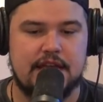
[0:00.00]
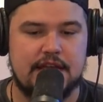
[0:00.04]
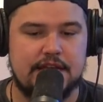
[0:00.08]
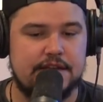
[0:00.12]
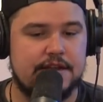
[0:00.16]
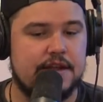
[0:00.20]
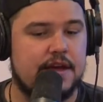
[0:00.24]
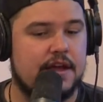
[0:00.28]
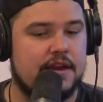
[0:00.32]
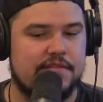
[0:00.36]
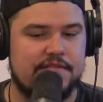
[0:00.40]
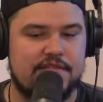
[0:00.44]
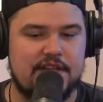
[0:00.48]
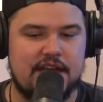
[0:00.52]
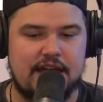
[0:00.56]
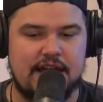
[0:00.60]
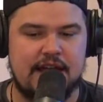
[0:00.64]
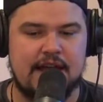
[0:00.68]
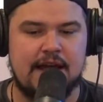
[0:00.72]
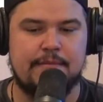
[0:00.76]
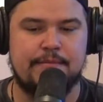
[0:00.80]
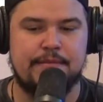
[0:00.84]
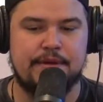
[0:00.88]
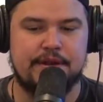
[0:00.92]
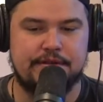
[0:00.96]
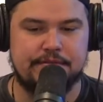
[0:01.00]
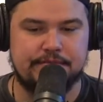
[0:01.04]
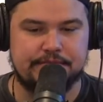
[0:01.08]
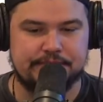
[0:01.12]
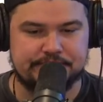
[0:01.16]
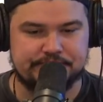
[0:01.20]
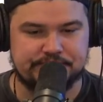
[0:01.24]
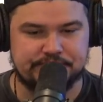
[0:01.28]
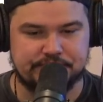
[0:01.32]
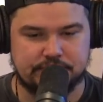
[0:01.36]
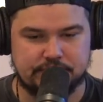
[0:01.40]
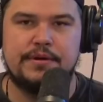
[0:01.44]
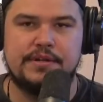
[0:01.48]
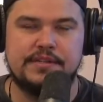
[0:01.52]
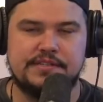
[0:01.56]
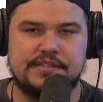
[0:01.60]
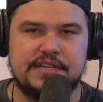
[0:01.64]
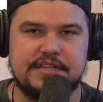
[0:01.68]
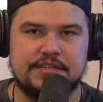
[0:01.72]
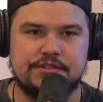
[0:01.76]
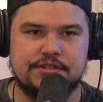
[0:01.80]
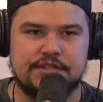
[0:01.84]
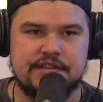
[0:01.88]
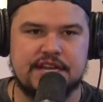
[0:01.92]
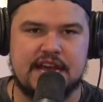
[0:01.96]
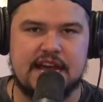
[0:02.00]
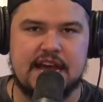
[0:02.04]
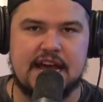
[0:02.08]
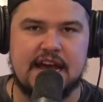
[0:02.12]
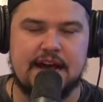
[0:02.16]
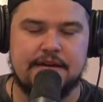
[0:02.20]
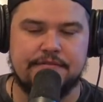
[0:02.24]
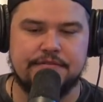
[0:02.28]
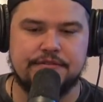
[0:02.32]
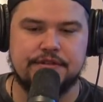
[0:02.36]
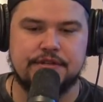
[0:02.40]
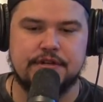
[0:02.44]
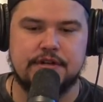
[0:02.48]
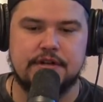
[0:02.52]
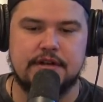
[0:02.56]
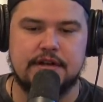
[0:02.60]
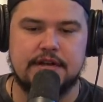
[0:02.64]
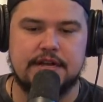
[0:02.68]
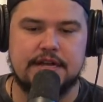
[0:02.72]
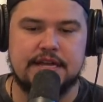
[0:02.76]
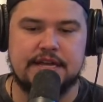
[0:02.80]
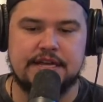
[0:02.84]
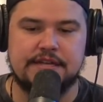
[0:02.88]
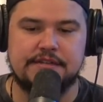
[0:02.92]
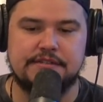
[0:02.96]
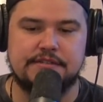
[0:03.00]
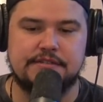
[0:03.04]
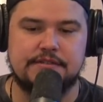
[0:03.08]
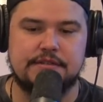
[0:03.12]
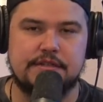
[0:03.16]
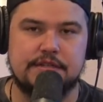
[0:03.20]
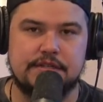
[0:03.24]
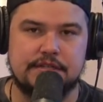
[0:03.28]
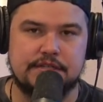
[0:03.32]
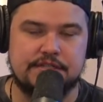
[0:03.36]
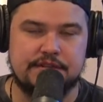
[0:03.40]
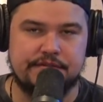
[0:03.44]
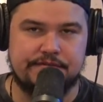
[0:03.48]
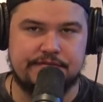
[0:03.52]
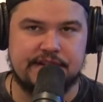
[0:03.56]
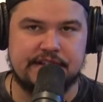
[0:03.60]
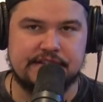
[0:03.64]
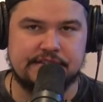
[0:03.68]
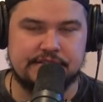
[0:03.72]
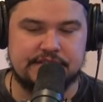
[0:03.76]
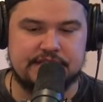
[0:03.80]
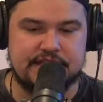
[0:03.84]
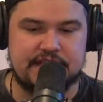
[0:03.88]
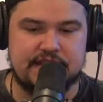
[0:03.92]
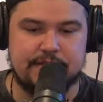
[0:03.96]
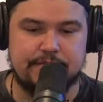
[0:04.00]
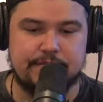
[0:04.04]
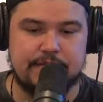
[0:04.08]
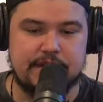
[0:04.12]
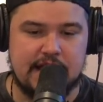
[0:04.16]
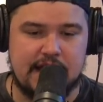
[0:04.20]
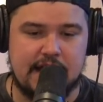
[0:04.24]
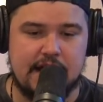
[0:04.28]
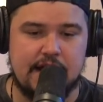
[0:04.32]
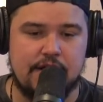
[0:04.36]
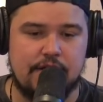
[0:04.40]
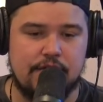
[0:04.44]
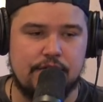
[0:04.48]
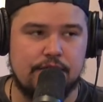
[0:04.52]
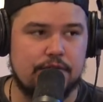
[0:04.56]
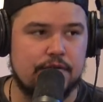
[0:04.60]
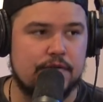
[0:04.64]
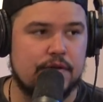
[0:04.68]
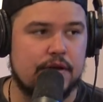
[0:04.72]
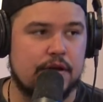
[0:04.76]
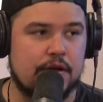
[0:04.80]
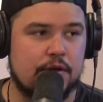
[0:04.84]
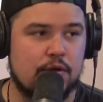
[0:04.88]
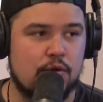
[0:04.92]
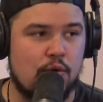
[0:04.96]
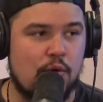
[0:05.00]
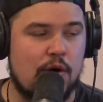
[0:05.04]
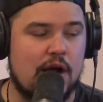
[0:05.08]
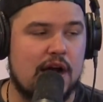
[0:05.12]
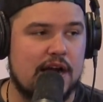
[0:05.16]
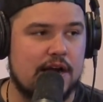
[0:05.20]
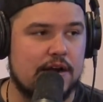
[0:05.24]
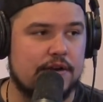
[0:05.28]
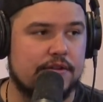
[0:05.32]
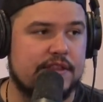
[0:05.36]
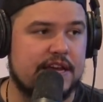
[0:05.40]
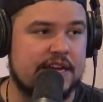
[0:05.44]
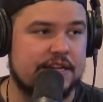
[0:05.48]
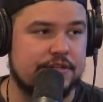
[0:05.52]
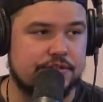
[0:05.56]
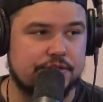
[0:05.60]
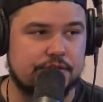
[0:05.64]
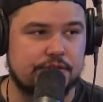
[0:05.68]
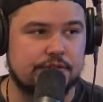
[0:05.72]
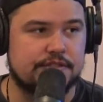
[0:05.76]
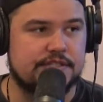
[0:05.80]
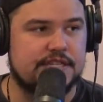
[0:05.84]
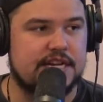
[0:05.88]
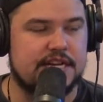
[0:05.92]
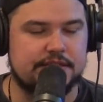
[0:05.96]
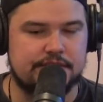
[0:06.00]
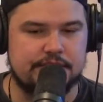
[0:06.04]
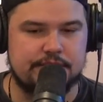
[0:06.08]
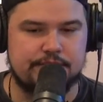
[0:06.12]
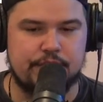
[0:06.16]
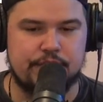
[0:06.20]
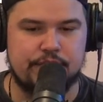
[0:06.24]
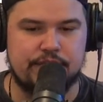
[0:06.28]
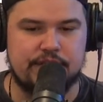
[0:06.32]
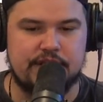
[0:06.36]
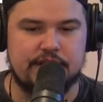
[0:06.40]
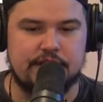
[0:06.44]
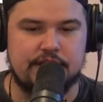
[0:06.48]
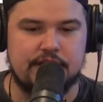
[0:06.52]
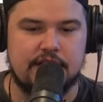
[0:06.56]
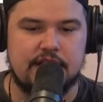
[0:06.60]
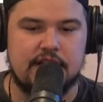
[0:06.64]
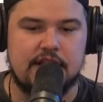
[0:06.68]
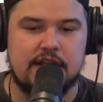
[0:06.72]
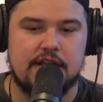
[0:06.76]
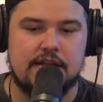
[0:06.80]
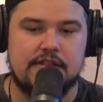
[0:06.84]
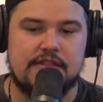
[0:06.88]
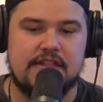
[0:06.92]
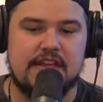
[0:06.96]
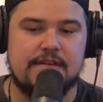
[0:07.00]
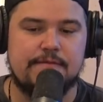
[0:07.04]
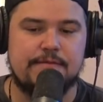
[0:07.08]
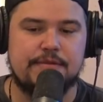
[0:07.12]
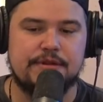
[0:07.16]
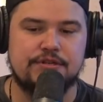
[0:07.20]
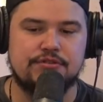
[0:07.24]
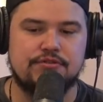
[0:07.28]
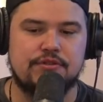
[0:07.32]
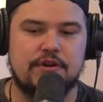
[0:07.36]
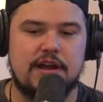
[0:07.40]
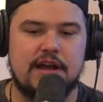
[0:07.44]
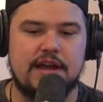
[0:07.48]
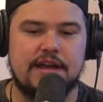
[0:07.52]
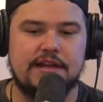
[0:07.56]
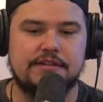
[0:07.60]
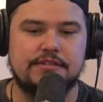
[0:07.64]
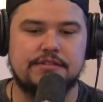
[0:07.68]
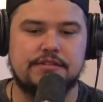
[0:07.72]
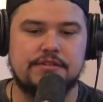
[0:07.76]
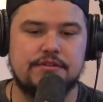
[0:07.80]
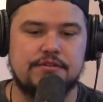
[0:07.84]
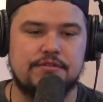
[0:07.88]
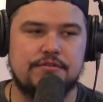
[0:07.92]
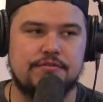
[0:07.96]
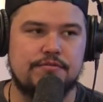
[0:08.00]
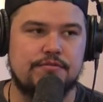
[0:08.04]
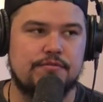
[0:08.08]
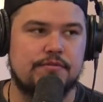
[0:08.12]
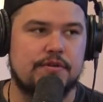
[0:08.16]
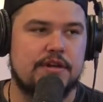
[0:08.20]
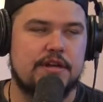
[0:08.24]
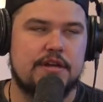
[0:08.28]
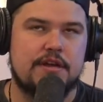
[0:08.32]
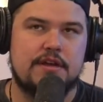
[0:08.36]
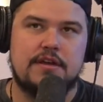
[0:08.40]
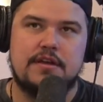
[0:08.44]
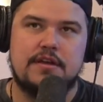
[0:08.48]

And none of that happened. But essentially, after his defense team now acquired that juror's testimony, they've been trying to